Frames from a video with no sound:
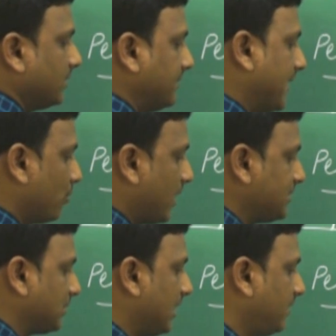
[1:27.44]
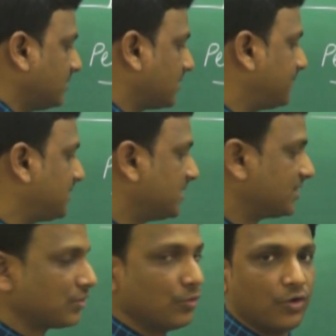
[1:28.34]
they could isolate the
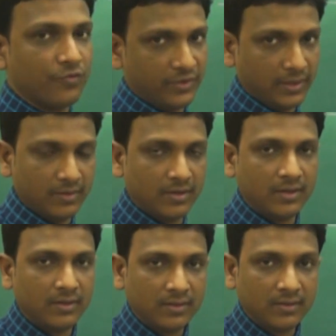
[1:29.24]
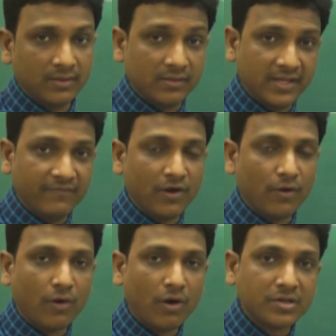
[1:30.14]
substance chlorophyll, they were
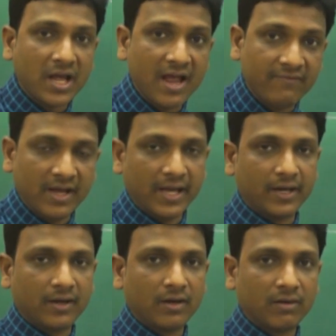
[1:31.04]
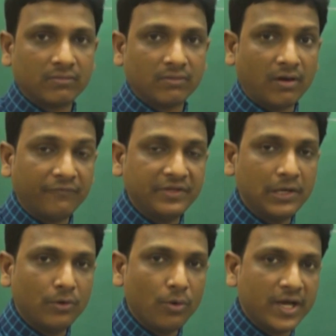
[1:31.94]
not aware of
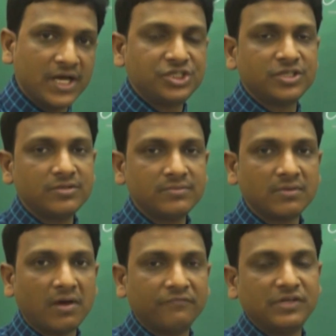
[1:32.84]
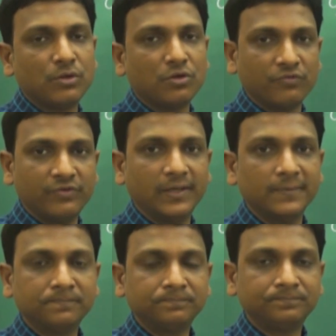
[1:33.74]
the location of the chlorophyll.
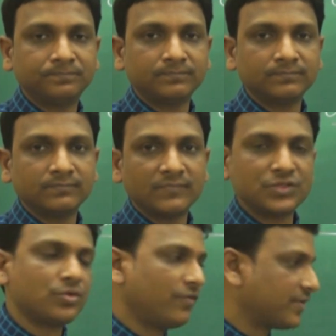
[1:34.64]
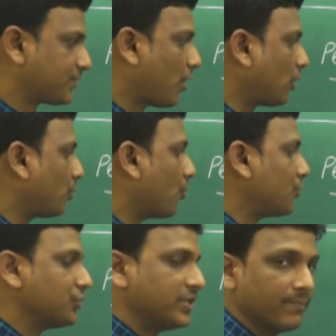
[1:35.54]
So it was not
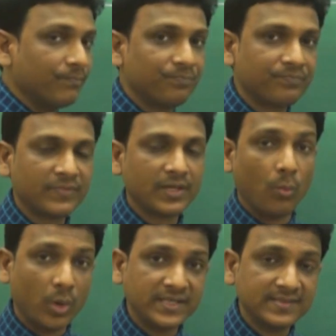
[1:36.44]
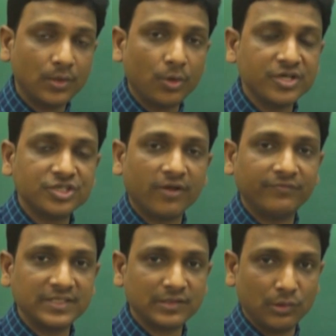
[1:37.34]
known to them what is the location
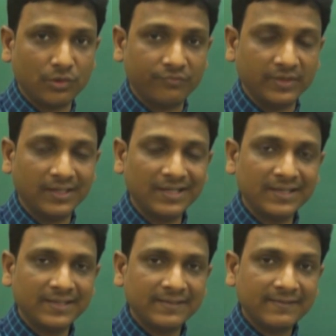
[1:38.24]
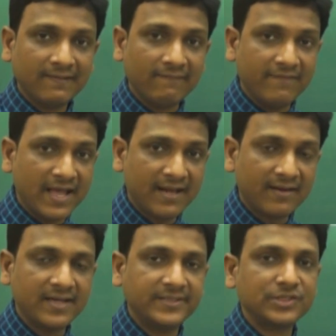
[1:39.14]
of this chlorophyll,
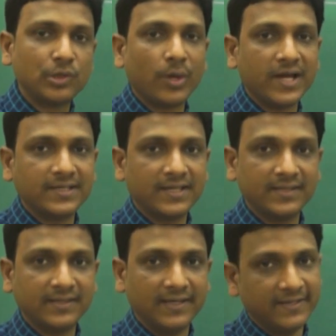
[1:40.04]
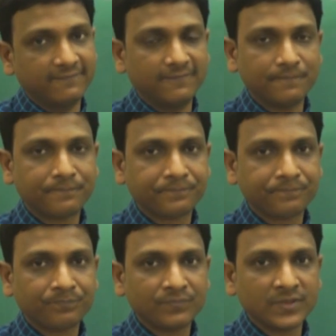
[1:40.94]
where it is located in the leaf.
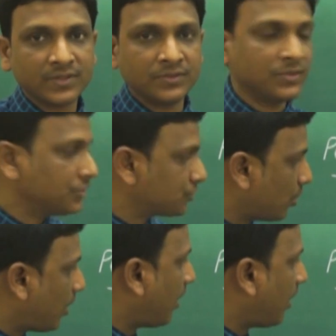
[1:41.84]
So